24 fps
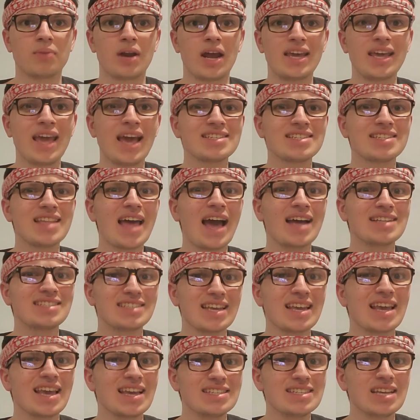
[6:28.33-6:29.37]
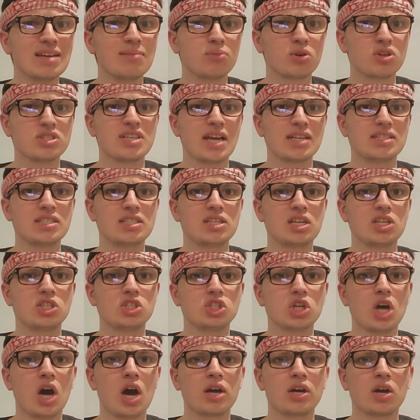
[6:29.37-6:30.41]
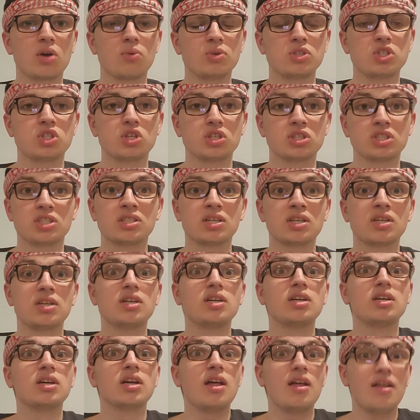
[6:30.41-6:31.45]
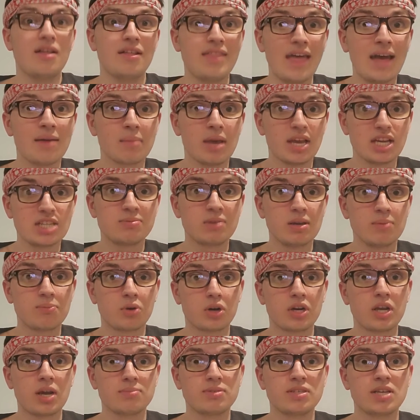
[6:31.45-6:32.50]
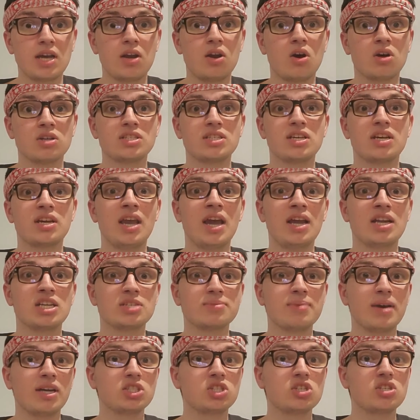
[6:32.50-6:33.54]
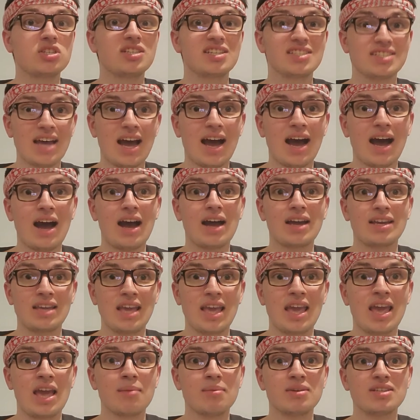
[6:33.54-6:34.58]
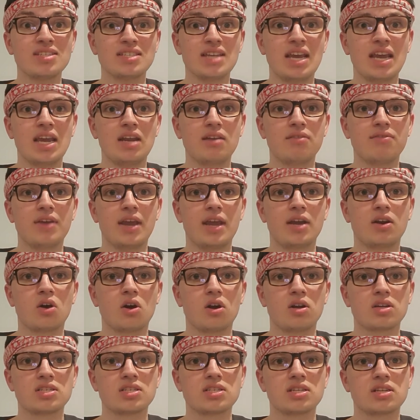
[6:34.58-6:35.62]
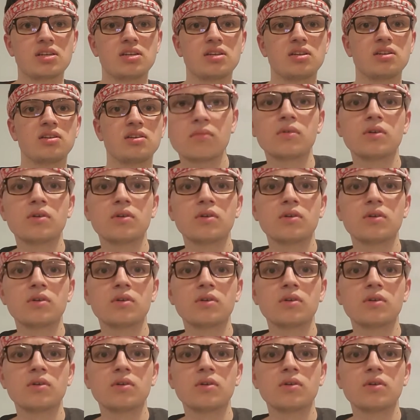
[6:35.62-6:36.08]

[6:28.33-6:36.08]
But I guess that isn't protecting Ninjago, which just, that makes me pretty upset, honestly. Again, especially since I am a Zane fan, honestly.